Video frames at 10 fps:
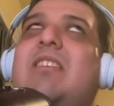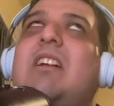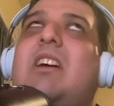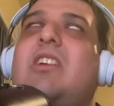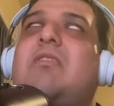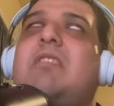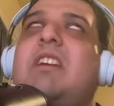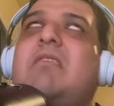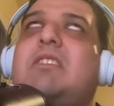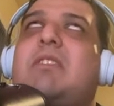although when
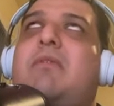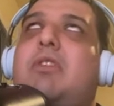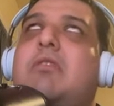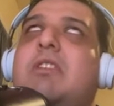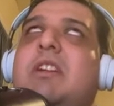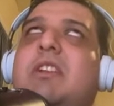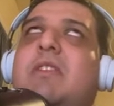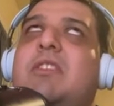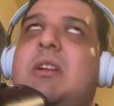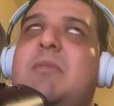he was a forward on the
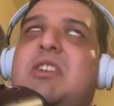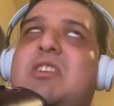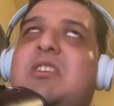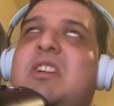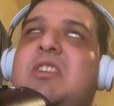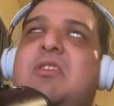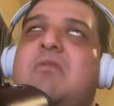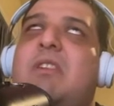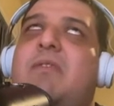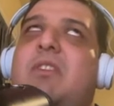overtime, he just didn't do
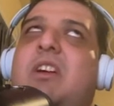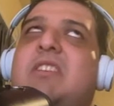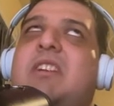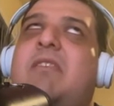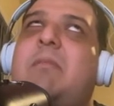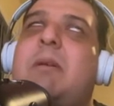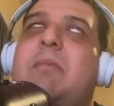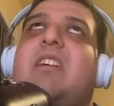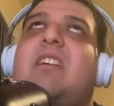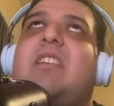well for us. I
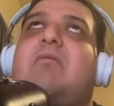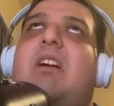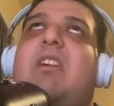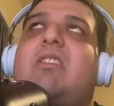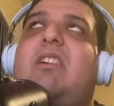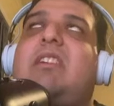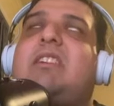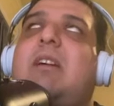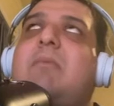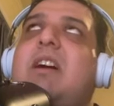remember. The Wild call a
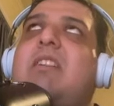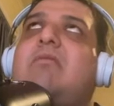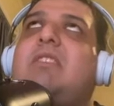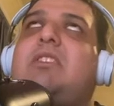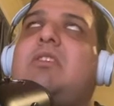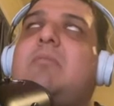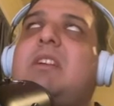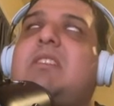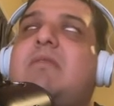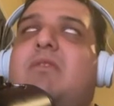timeout with 2
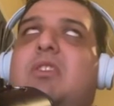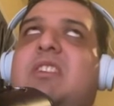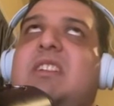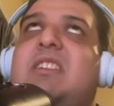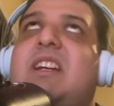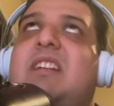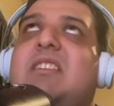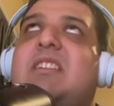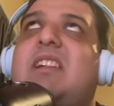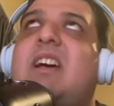minutes and 14
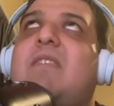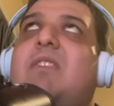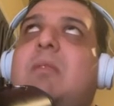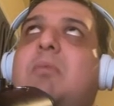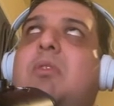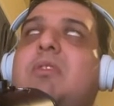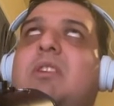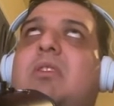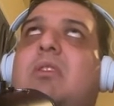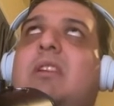seconds left. They pull the
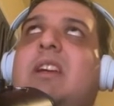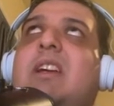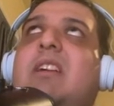goalie.